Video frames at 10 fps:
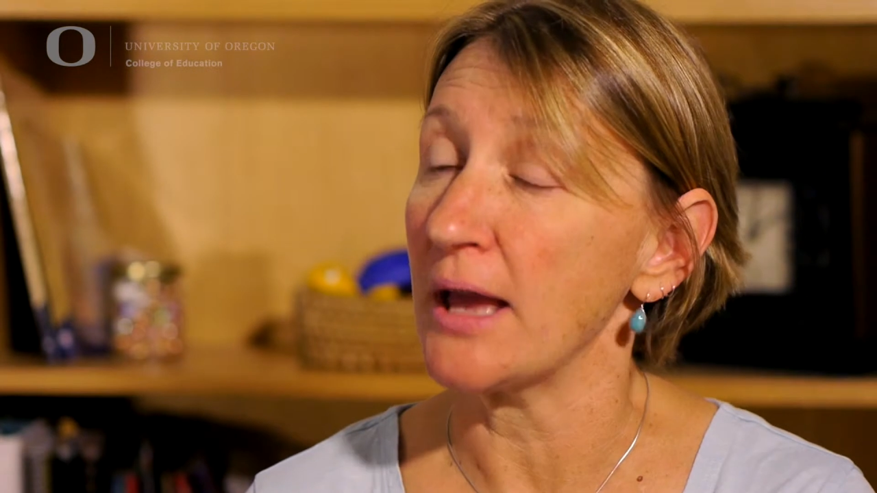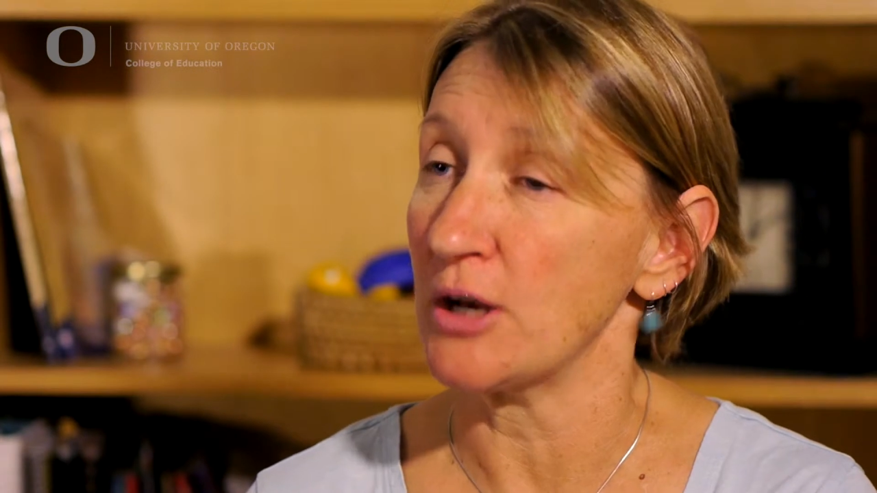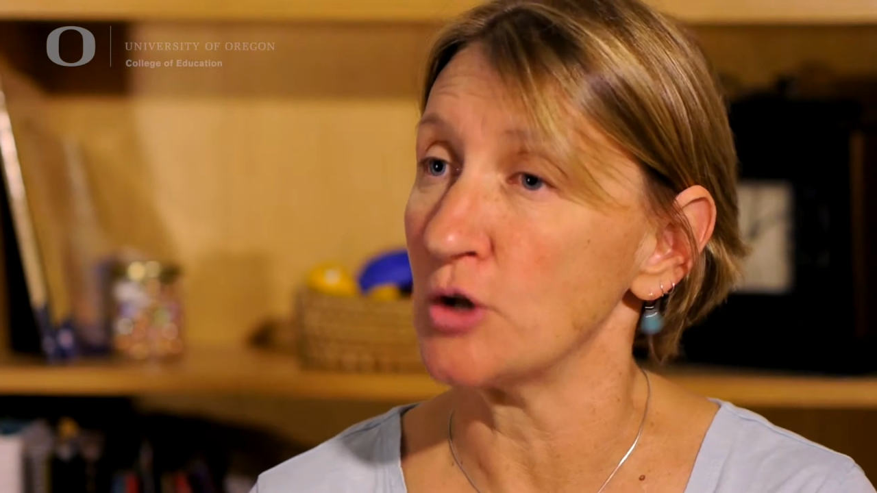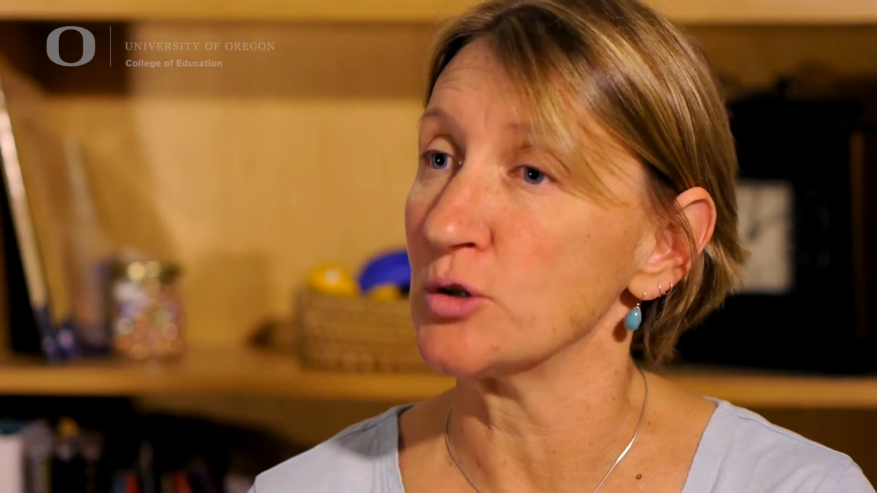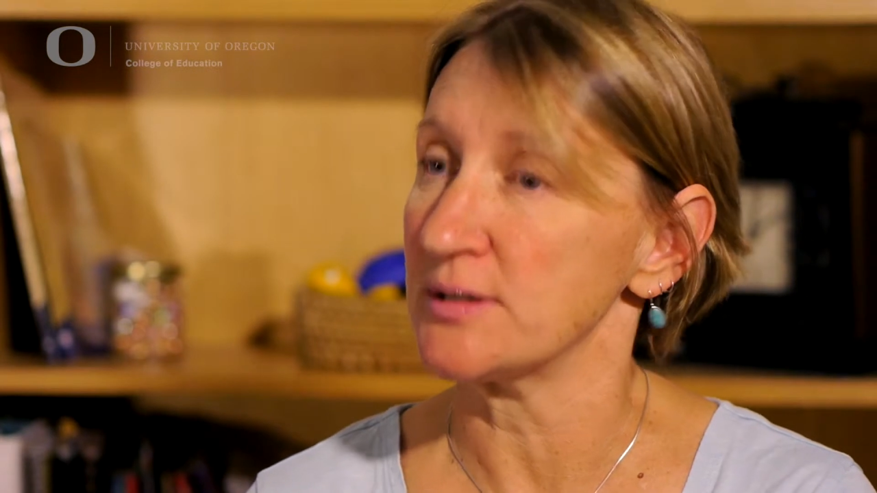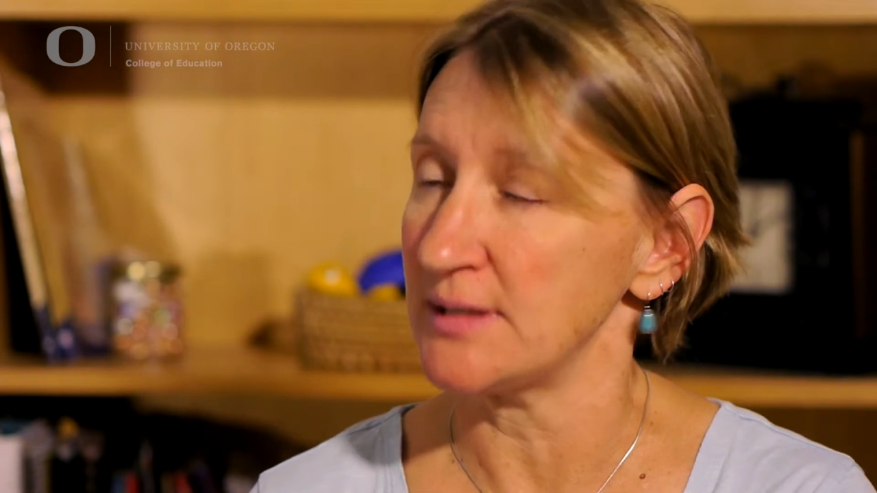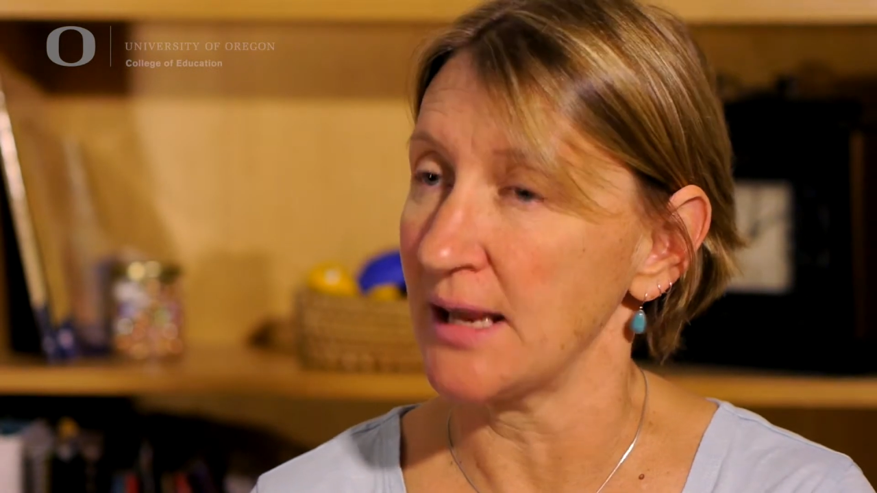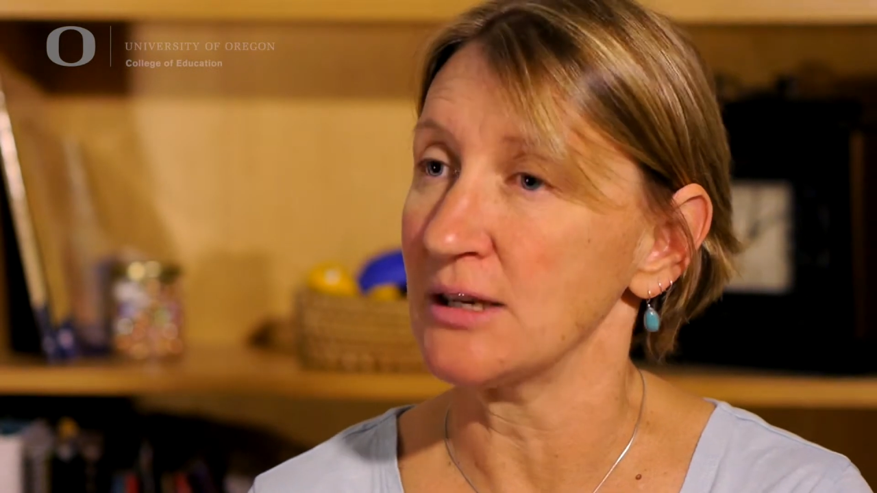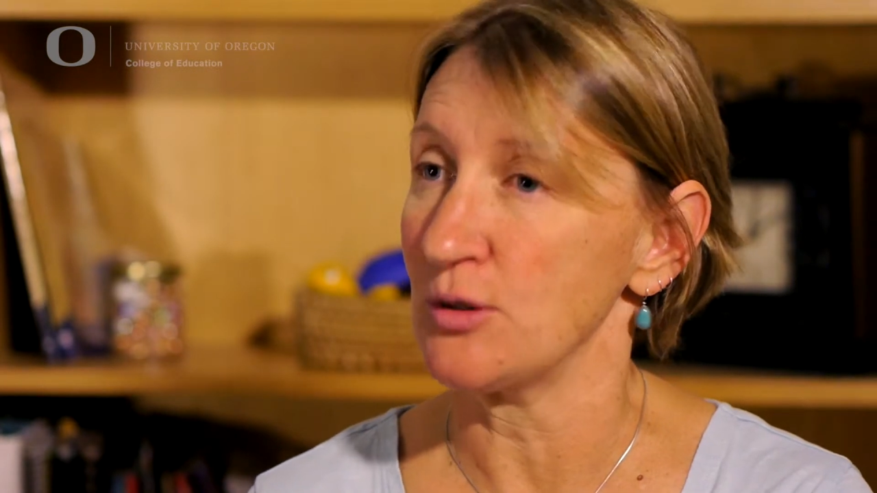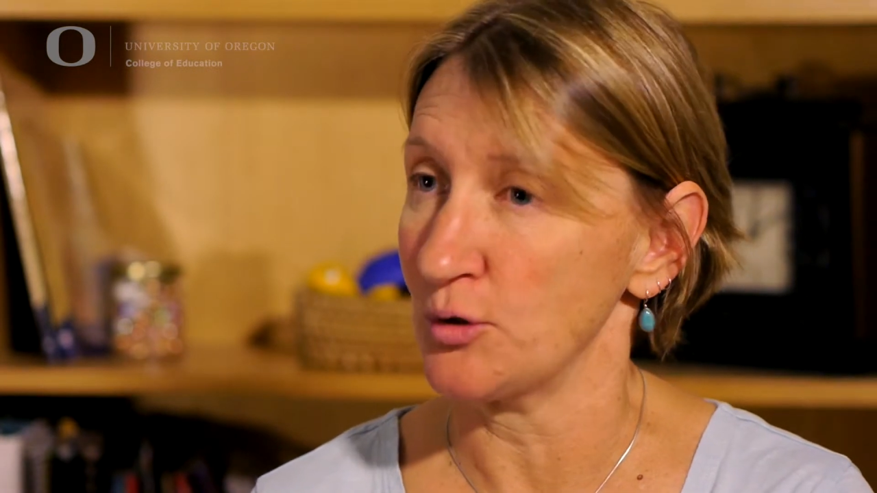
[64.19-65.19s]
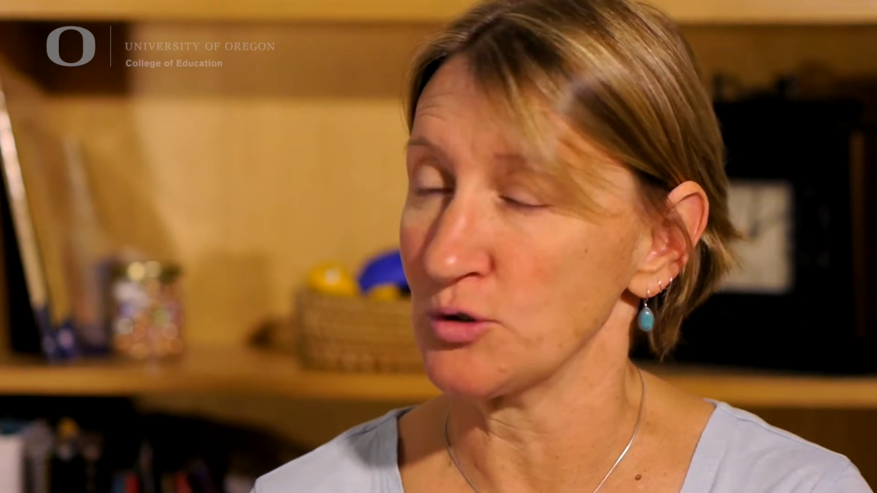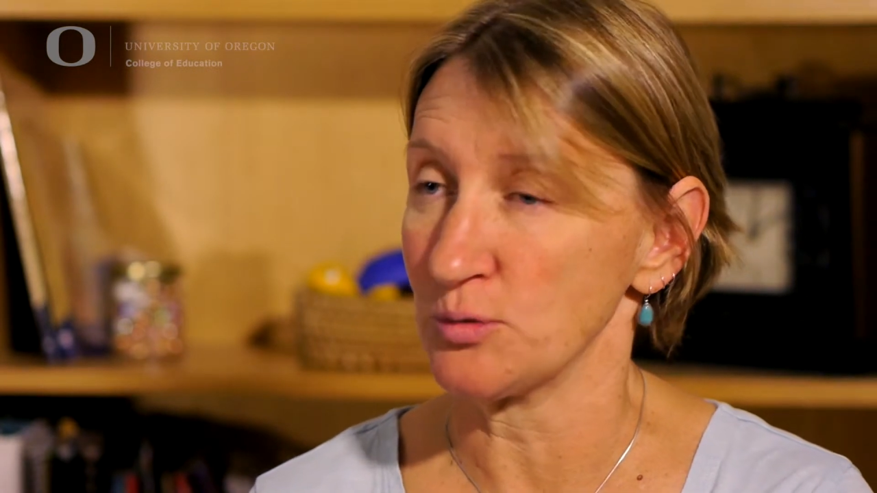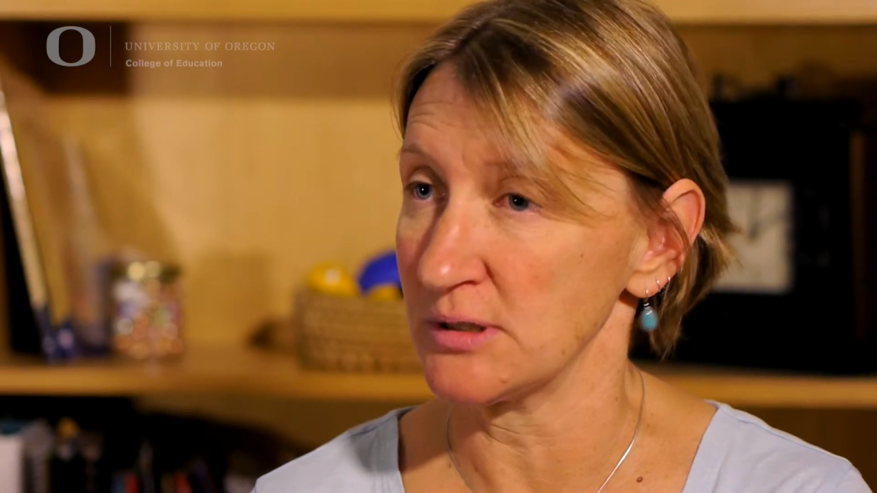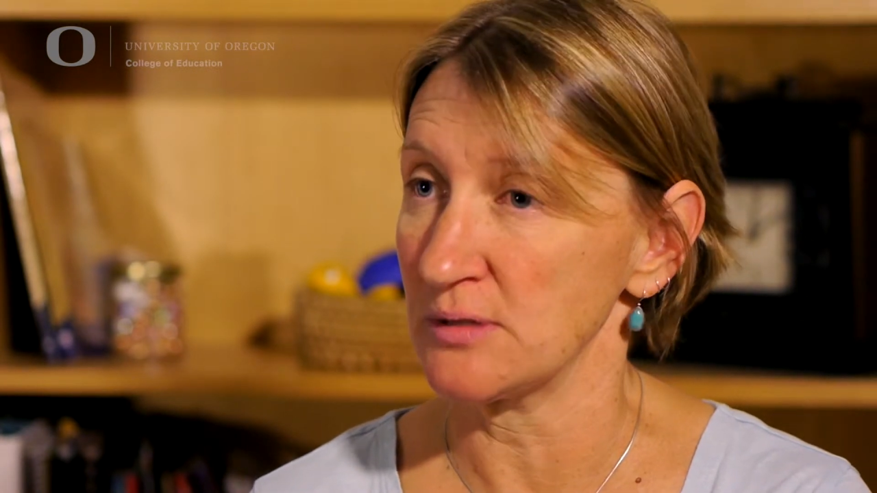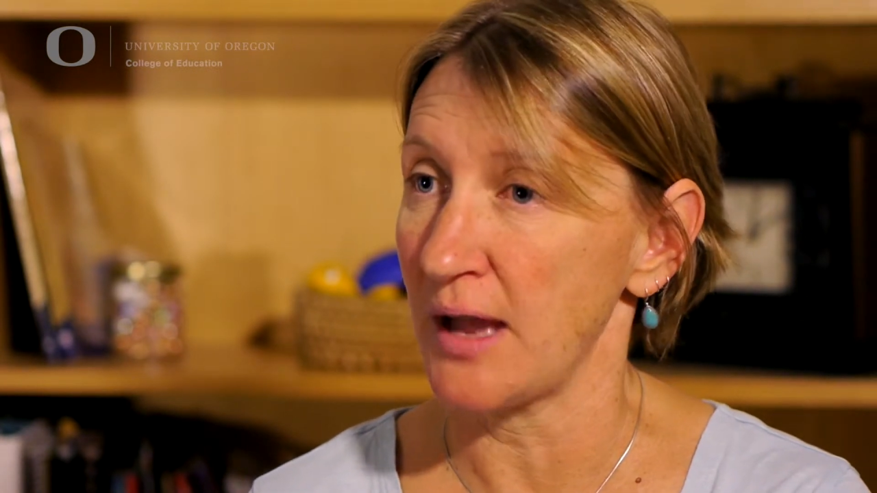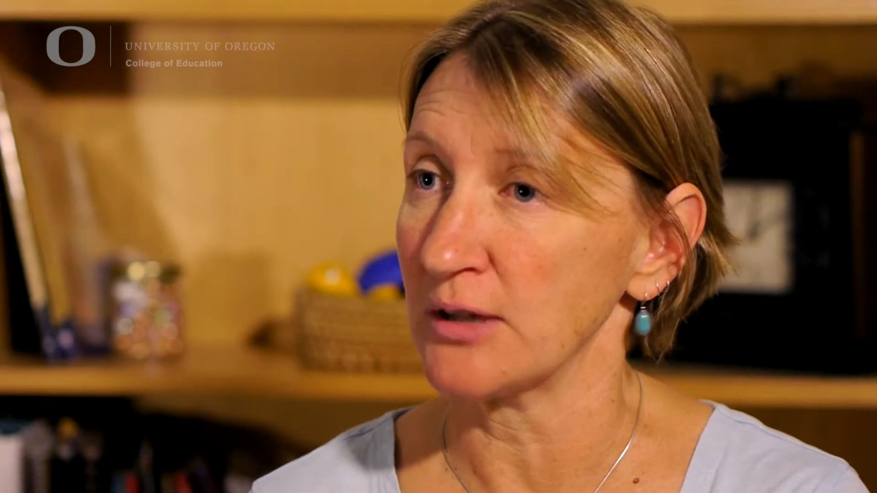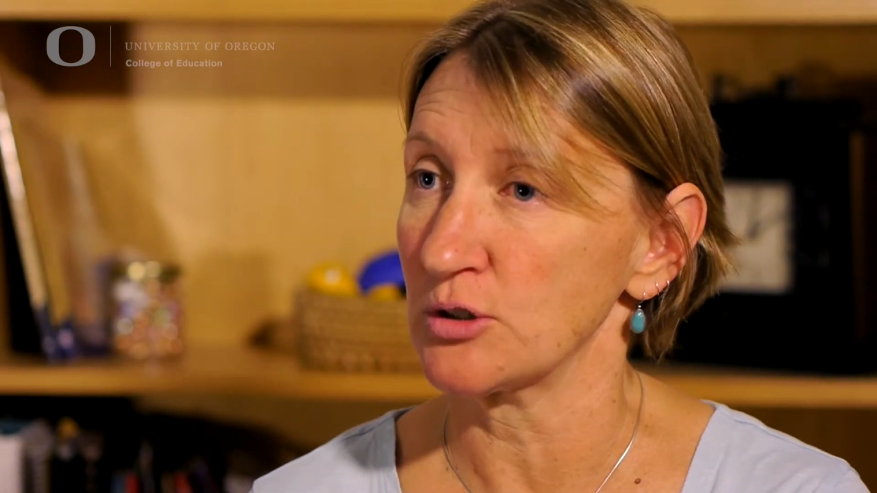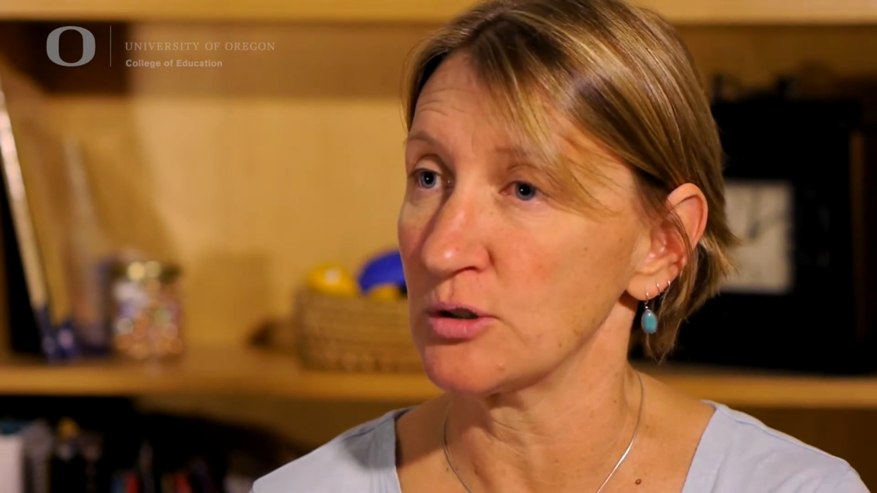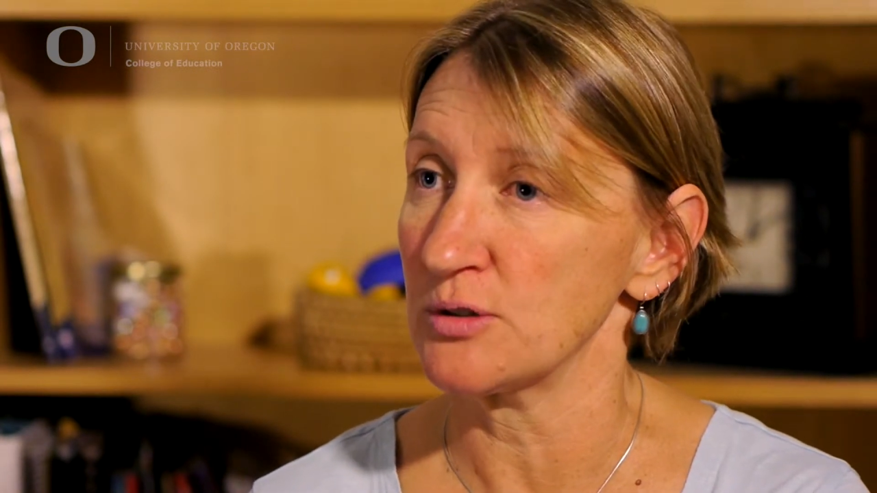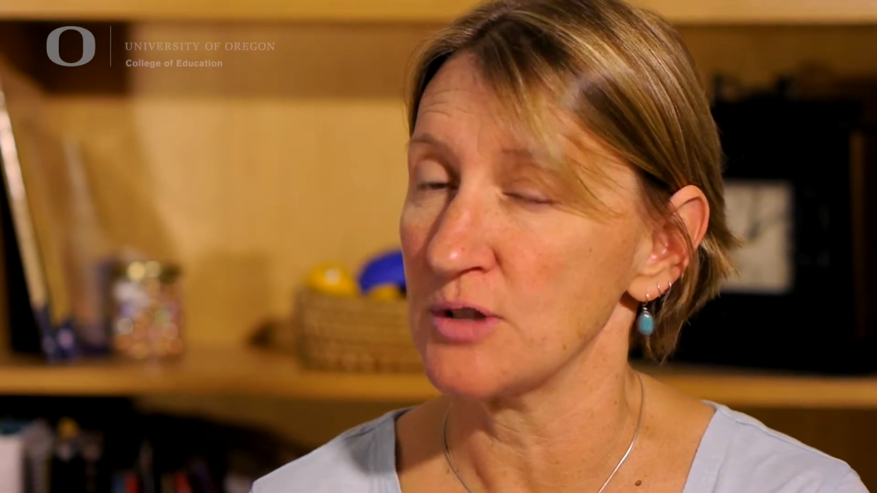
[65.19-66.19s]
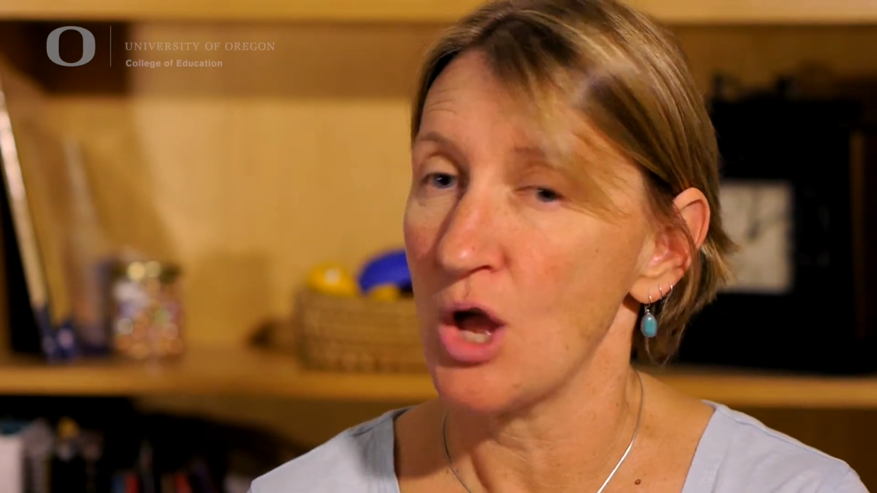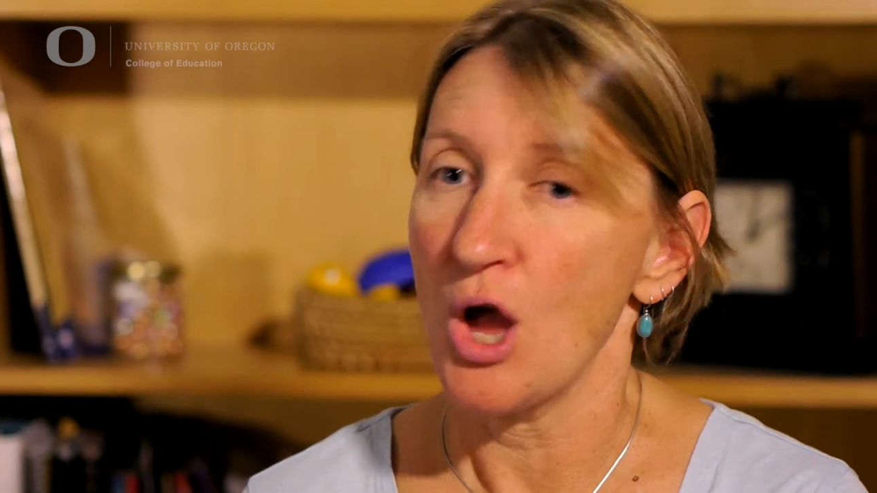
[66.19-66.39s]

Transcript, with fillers: at understanding those risk factors.